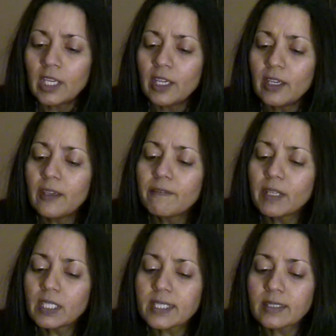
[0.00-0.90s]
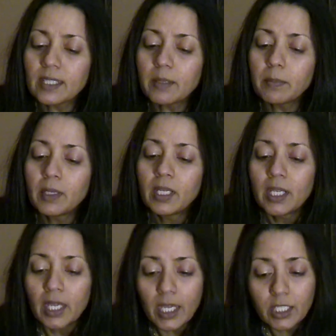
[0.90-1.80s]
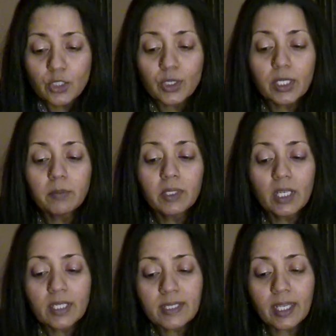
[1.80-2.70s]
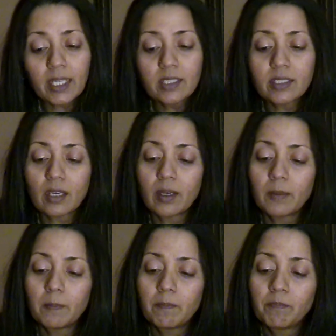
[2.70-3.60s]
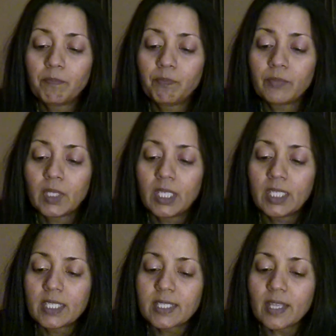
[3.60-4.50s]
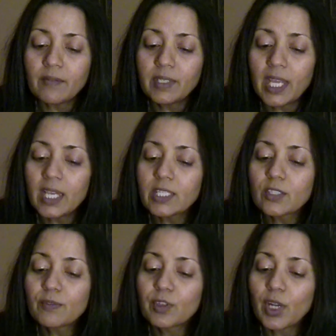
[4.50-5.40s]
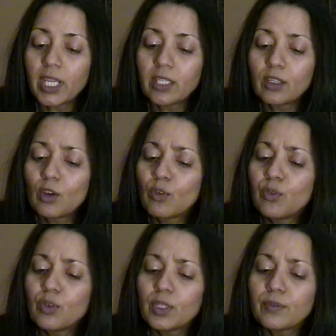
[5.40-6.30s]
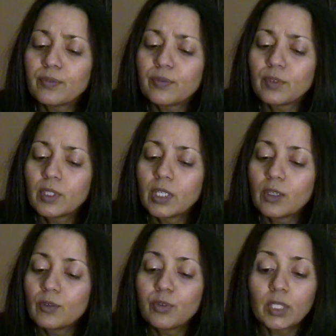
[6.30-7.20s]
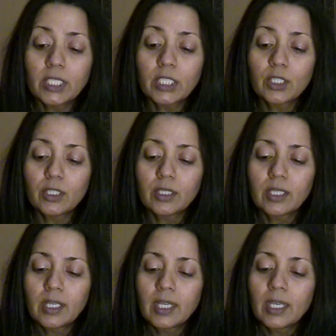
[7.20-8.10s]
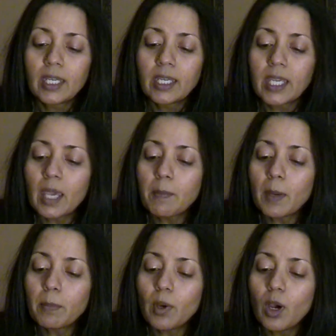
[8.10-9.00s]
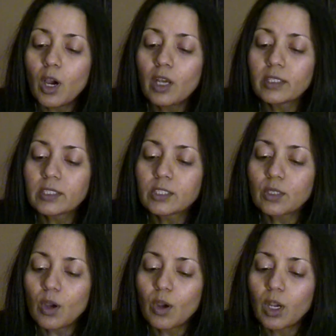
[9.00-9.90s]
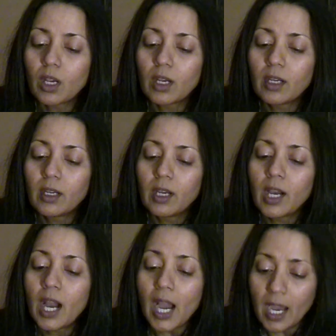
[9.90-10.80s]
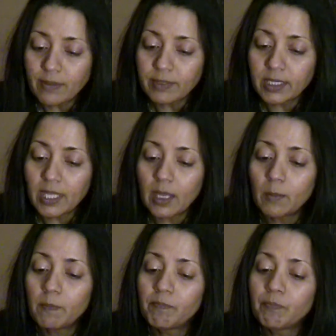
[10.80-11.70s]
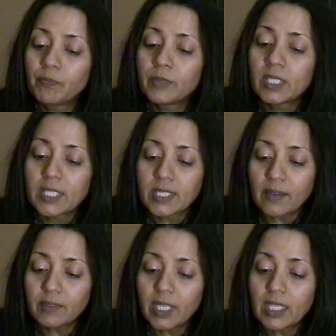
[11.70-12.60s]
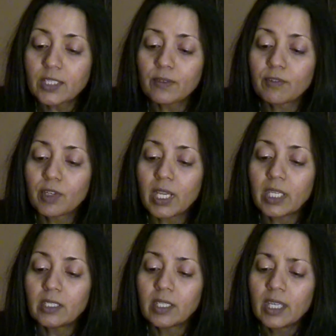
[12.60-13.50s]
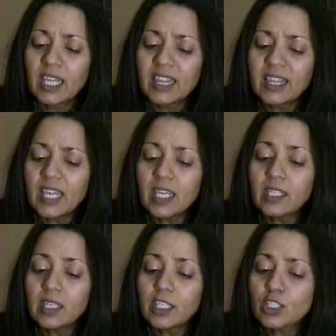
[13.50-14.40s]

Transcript: He fell asleep and dreamed a second time. 7 heads of grain, full and good, came up on a stalk. After them, 7 heads of grain, thin and